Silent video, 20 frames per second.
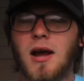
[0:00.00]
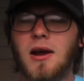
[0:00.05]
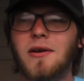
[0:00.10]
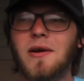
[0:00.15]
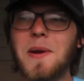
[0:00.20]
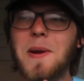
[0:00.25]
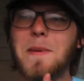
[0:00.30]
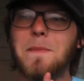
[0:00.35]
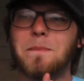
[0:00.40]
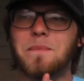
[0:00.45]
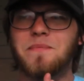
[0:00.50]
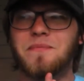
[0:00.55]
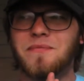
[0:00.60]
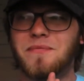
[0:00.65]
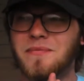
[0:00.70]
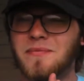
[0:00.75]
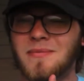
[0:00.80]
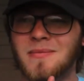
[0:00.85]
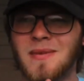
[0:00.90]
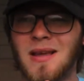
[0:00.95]
Alright,
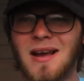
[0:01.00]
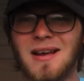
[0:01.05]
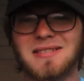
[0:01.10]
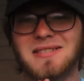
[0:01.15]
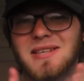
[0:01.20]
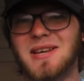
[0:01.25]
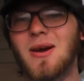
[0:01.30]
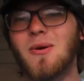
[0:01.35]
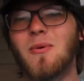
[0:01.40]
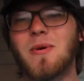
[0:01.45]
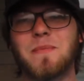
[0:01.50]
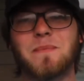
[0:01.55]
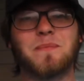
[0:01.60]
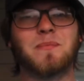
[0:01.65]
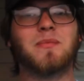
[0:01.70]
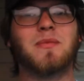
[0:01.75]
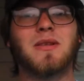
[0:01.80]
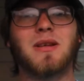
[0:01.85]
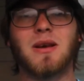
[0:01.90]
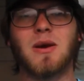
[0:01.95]
how's it going?
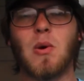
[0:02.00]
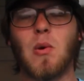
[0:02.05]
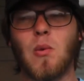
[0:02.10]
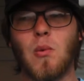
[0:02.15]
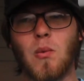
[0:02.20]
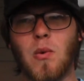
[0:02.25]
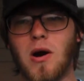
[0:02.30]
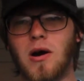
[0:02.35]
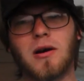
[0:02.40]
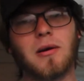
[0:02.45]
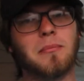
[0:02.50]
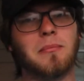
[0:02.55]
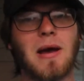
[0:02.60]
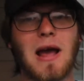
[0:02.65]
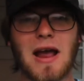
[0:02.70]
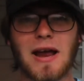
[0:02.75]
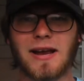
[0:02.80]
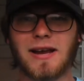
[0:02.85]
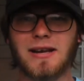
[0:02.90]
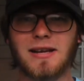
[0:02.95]
Welcome
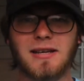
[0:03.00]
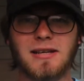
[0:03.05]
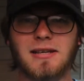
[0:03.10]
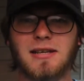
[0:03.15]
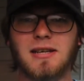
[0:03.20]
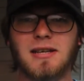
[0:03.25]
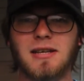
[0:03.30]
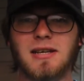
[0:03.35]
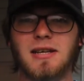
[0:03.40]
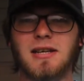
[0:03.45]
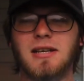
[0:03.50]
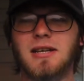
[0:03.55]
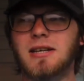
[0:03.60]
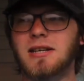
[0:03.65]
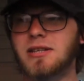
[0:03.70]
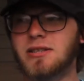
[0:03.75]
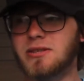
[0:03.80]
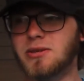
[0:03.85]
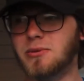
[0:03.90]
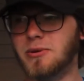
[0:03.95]
back
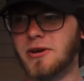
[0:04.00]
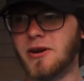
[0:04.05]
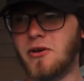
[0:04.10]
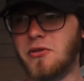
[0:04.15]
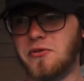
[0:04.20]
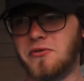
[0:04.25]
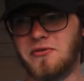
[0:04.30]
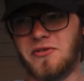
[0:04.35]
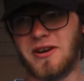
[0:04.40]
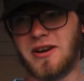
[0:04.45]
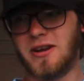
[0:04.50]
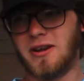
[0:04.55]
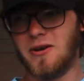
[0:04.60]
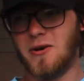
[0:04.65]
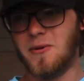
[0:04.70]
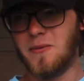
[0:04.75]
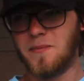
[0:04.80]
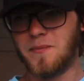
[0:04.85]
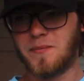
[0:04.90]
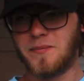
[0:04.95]
to another
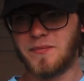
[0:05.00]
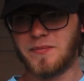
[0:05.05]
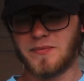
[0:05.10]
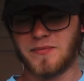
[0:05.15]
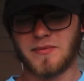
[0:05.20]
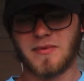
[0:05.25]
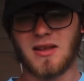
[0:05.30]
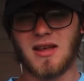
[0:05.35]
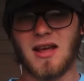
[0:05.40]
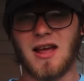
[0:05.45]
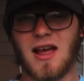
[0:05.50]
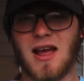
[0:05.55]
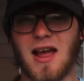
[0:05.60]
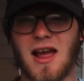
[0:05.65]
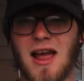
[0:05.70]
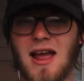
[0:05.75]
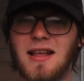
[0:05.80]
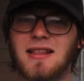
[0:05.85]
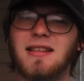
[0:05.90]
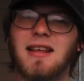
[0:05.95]
video.
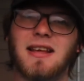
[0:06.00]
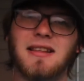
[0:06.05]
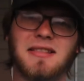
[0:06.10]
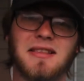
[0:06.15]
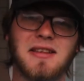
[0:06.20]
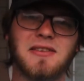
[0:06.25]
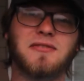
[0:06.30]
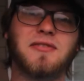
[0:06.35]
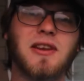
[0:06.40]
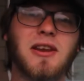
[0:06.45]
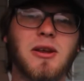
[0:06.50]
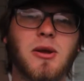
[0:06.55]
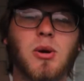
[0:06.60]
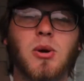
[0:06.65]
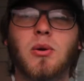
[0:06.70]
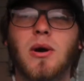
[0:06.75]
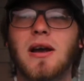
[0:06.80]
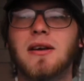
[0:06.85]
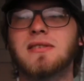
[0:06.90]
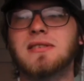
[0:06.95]
And in this
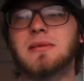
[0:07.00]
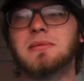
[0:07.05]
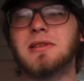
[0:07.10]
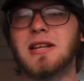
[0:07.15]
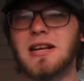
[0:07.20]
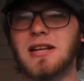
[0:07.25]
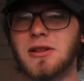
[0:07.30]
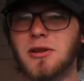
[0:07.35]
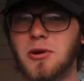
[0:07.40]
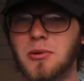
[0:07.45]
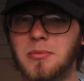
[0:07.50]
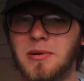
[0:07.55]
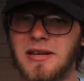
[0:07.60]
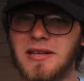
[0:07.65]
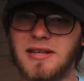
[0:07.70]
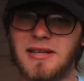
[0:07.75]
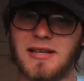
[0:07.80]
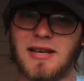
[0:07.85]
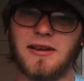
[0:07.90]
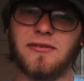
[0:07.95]
video, I have something a little bit
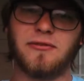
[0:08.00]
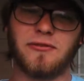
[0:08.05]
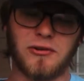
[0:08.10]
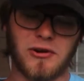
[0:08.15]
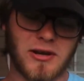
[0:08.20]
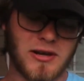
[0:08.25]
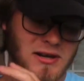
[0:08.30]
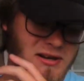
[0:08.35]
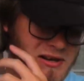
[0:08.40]
different